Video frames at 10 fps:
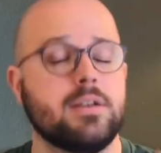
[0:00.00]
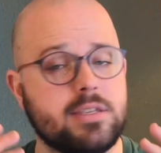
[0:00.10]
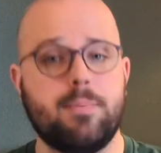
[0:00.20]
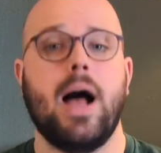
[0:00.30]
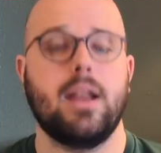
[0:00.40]

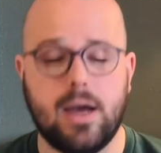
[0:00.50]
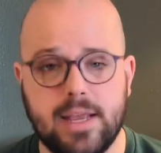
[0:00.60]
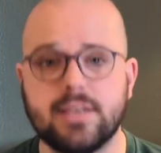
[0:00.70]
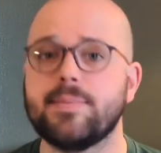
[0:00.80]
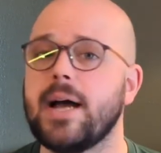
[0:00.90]
SpotOn
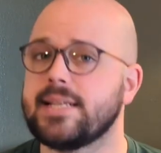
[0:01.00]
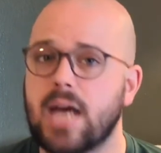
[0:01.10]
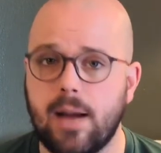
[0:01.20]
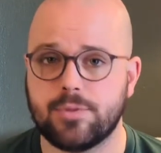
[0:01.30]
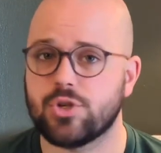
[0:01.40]
is my
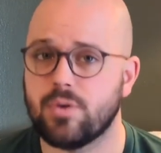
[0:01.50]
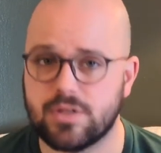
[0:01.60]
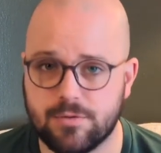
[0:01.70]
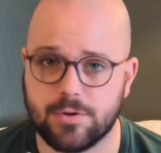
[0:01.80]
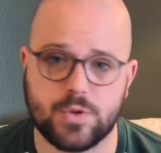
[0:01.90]
top
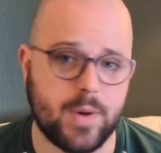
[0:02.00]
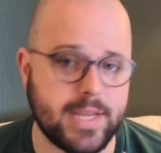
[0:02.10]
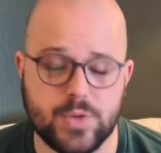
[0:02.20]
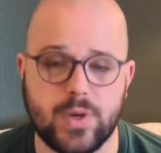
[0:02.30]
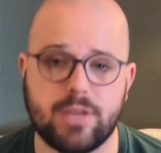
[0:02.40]
choice for
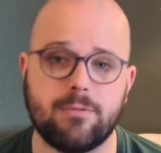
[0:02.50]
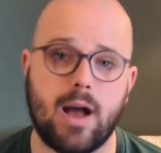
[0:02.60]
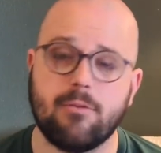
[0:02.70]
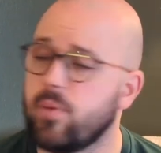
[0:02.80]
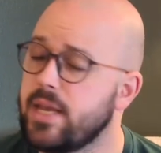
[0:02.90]

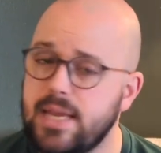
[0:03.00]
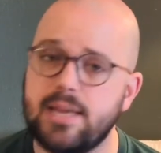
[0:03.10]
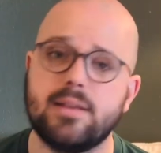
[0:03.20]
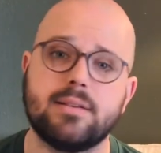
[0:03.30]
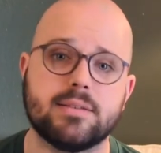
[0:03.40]
2025. We
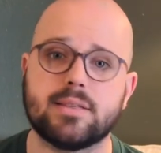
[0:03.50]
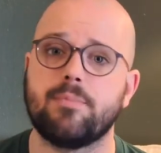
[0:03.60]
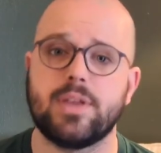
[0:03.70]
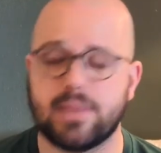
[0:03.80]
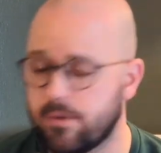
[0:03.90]
needed
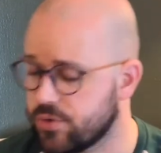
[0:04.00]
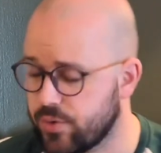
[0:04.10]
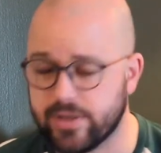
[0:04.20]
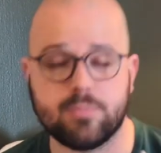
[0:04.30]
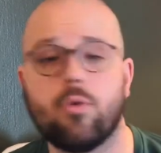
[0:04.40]
something that was
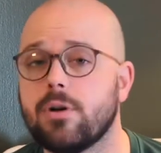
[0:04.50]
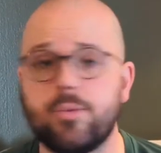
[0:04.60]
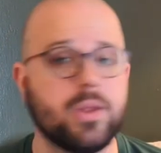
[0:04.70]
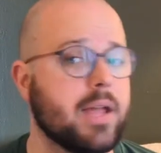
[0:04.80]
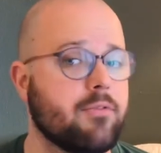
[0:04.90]

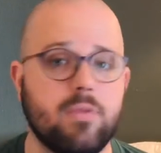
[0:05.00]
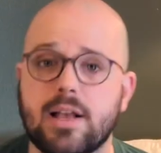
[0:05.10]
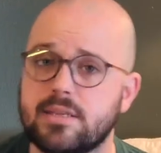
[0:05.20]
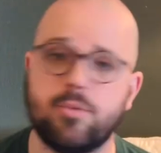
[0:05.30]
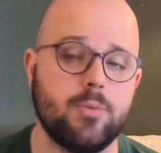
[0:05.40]
transportable and
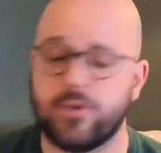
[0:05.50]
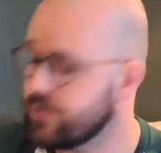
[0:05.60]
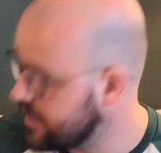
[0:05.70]
flexible because we